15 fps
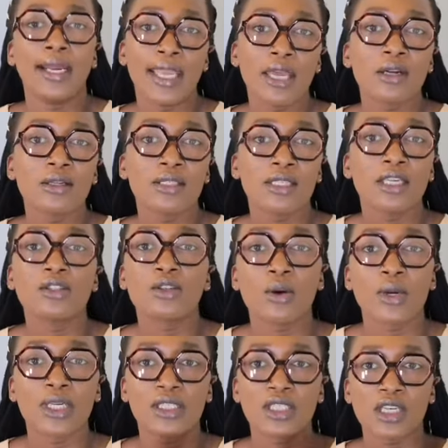Get on
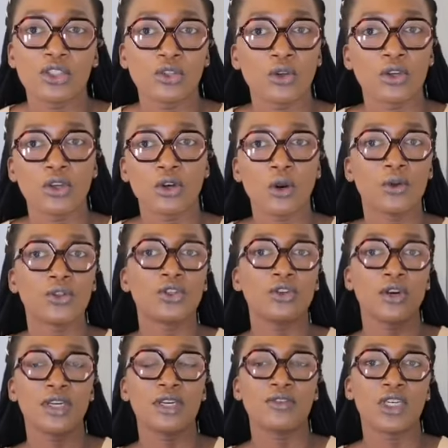TikTok and just show your clothes.
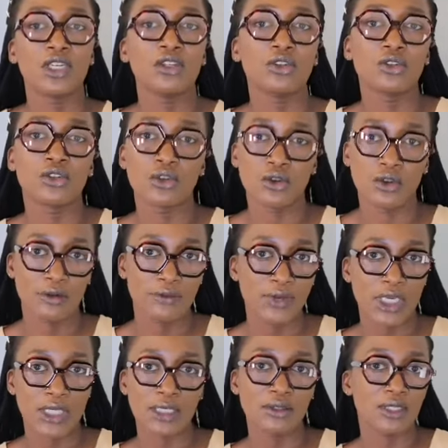You don't even need to show your
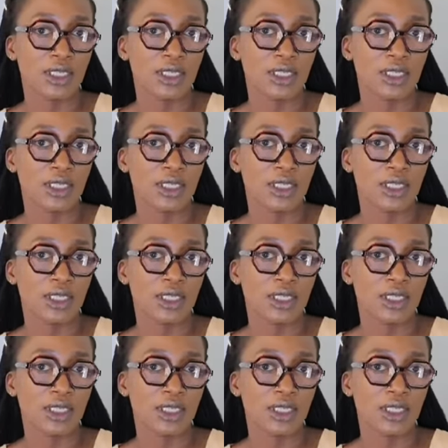face.